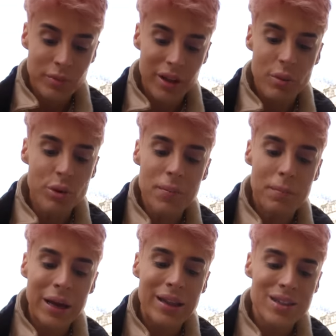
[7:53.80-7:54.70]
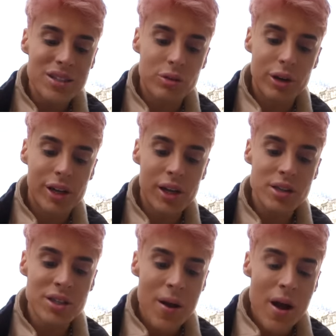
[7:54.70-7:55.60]
Like I wouldn't pick these
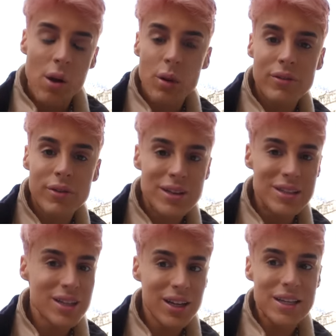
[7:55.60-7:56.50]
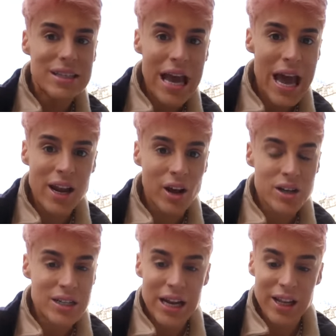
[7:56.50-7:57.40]
ingredients. However, this is like a 10 out
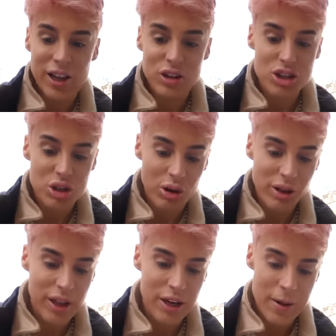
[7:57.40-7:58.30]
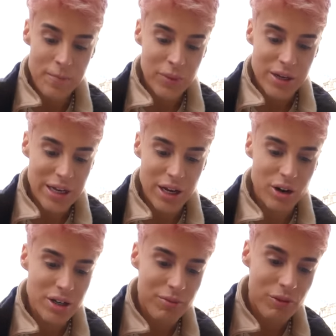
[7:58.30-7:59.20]
of 10, like a solid 10 out
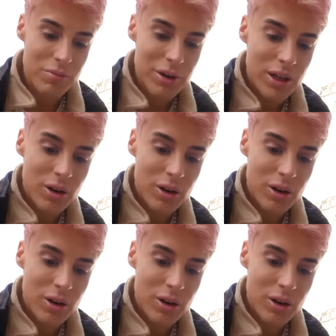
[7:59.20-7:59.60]
of 10. For me,